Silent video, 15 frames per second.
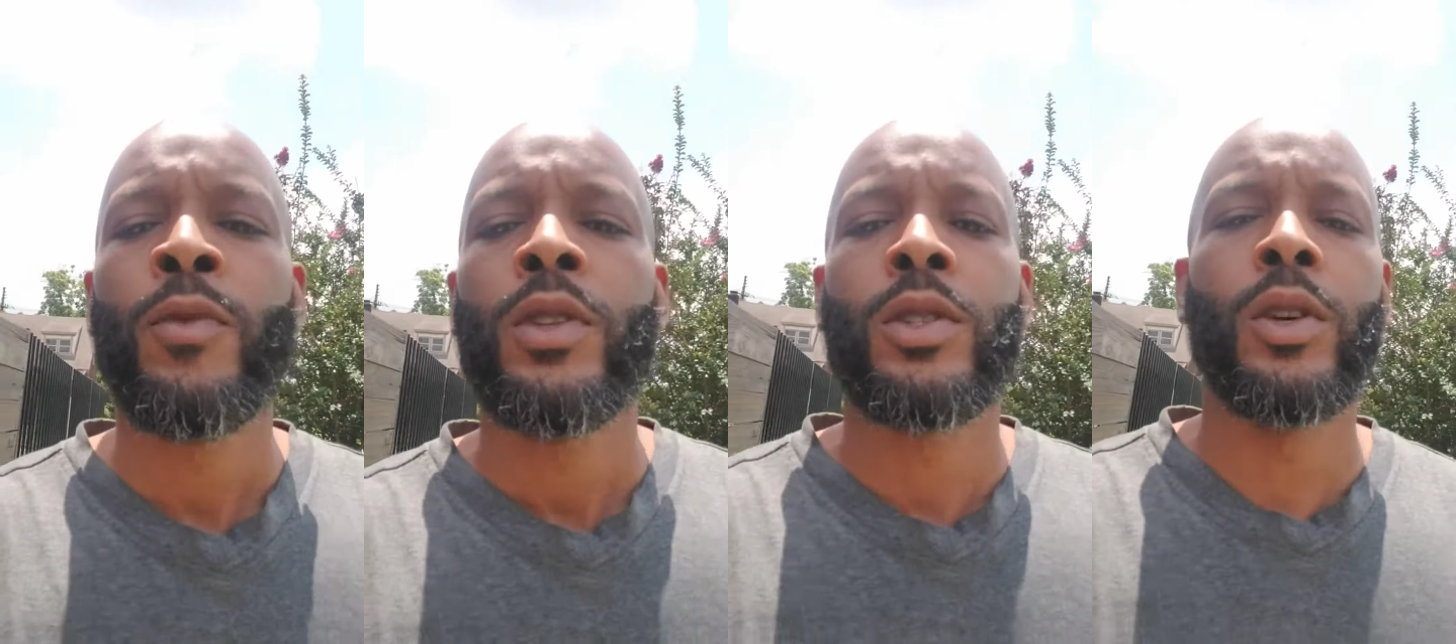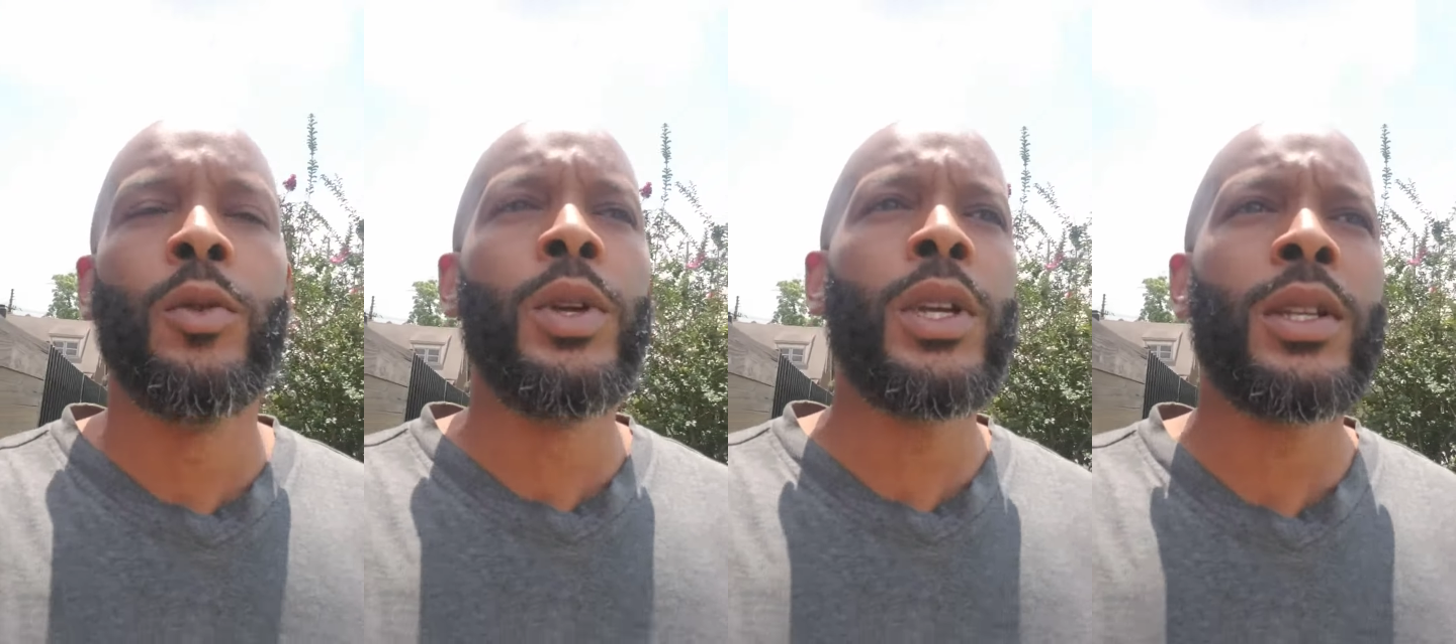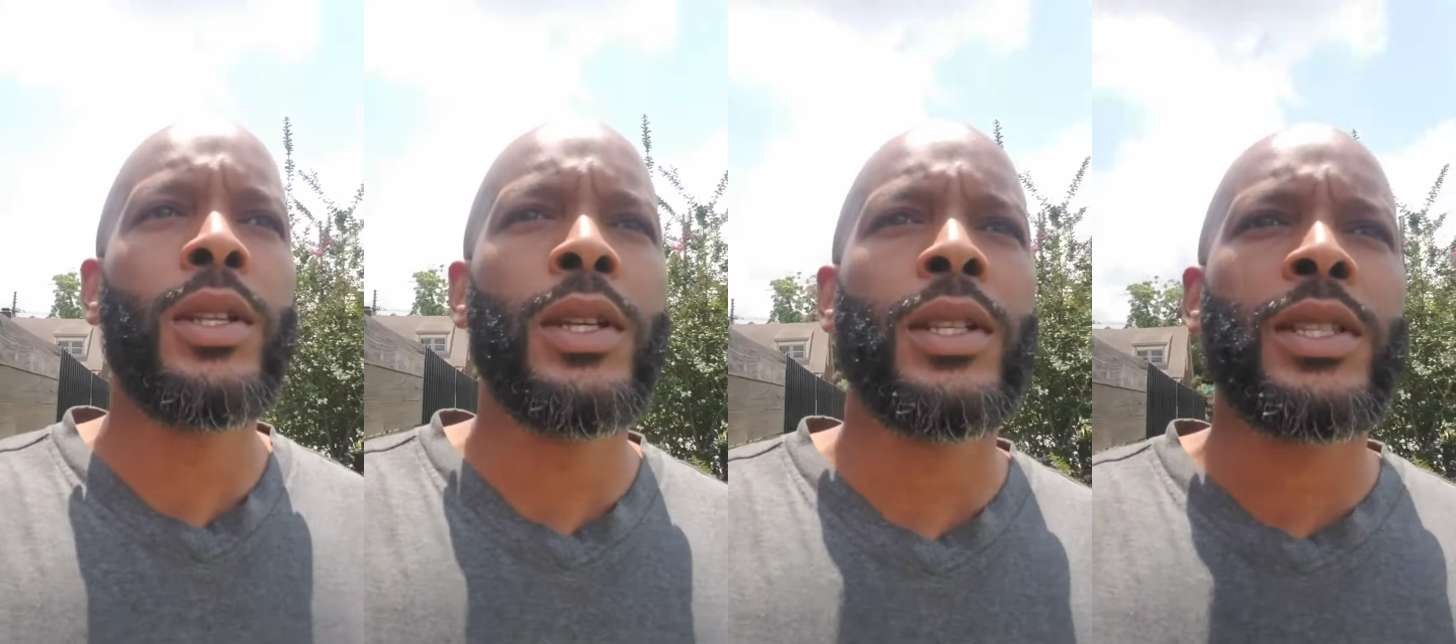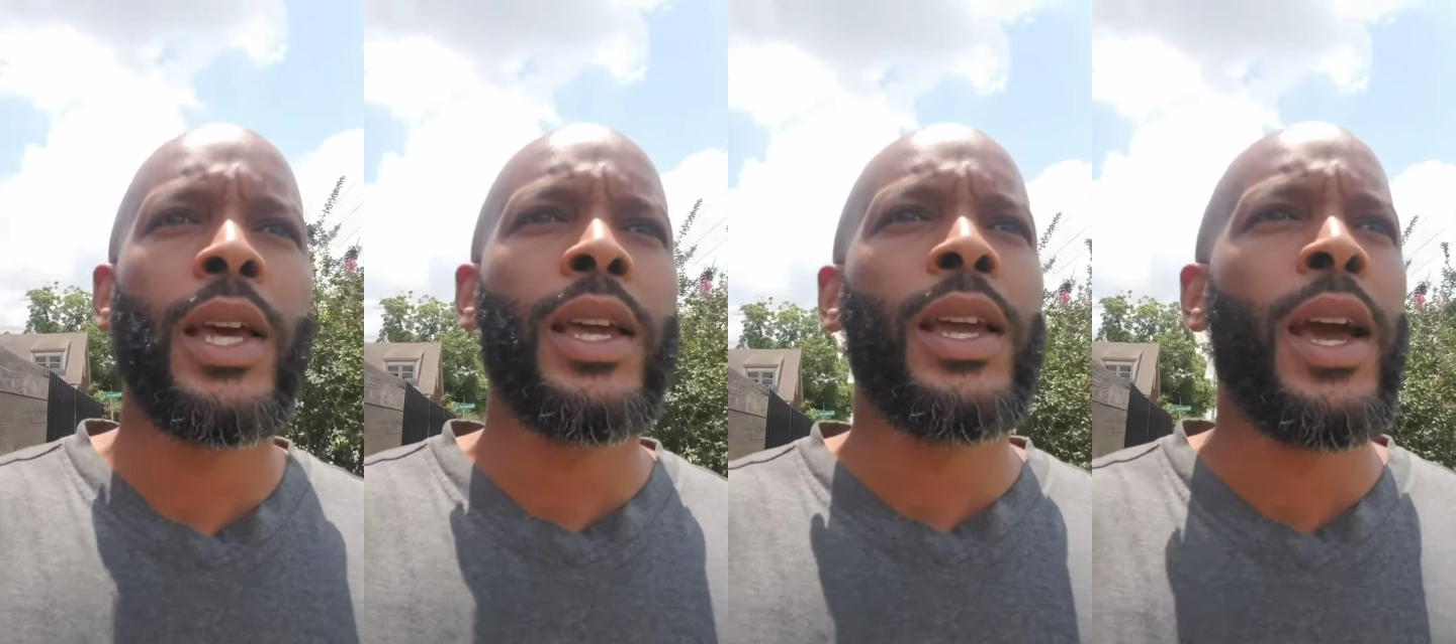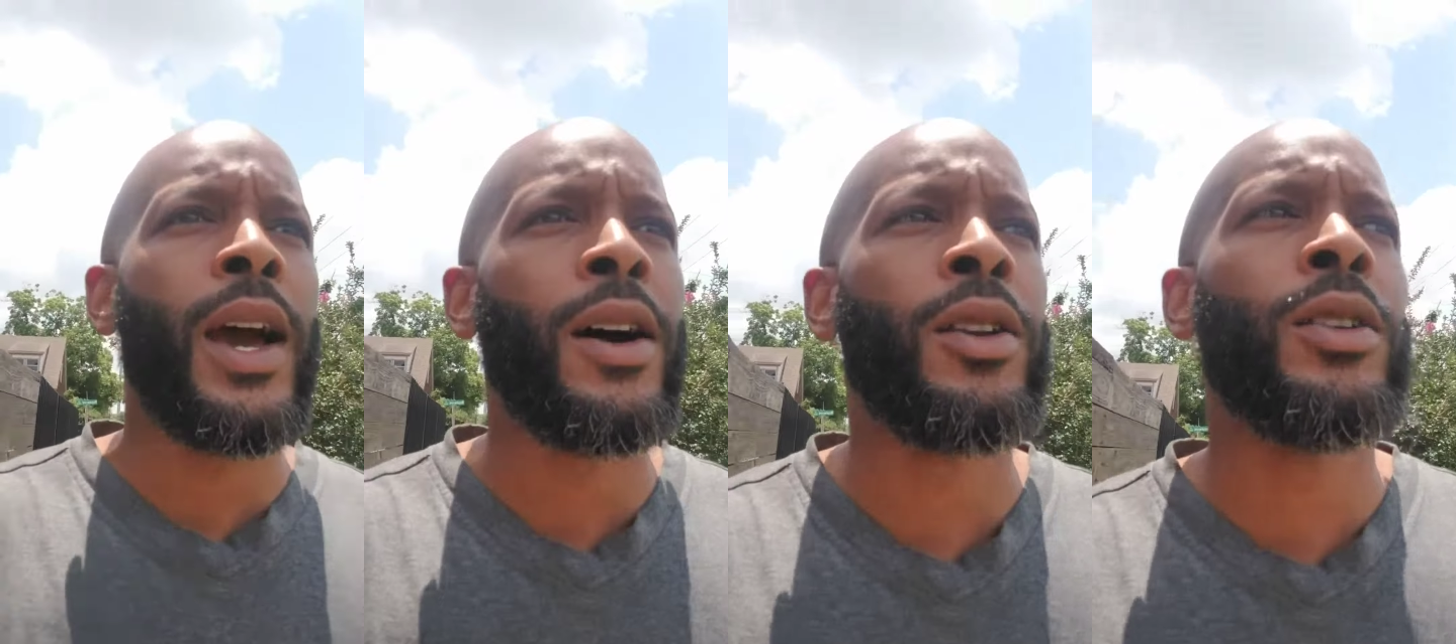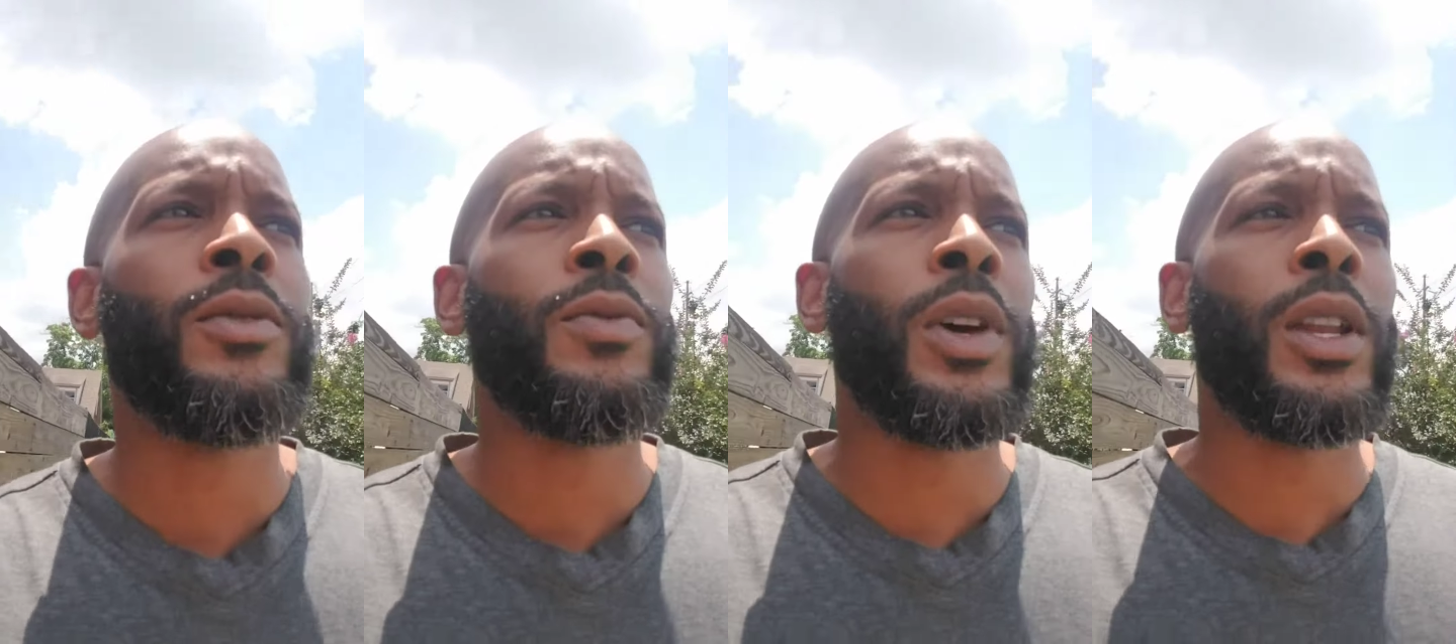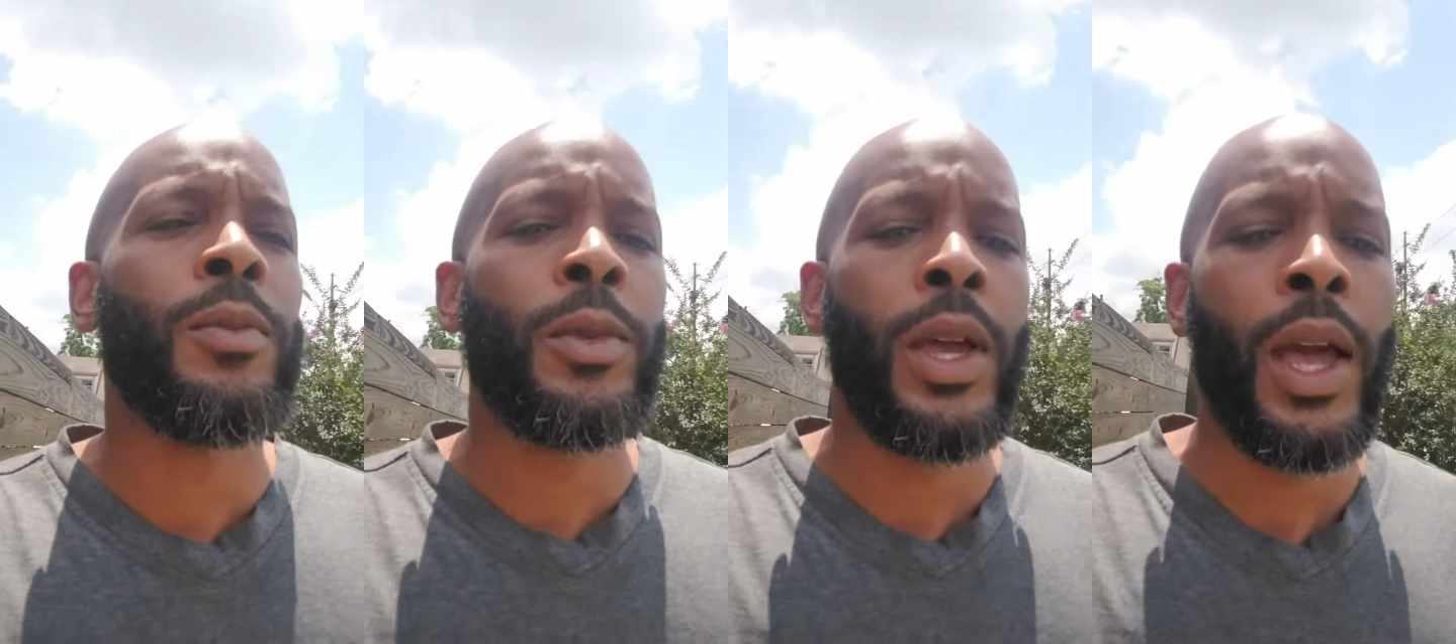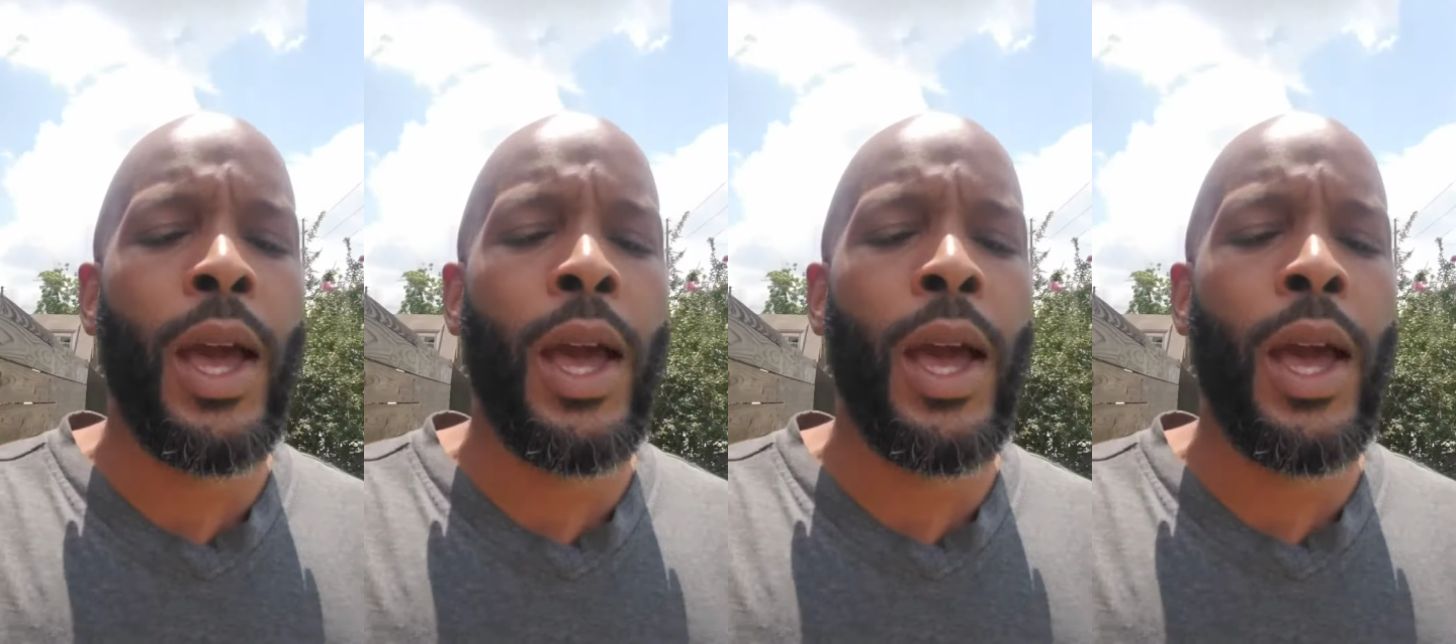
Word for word: so we can dictate how the development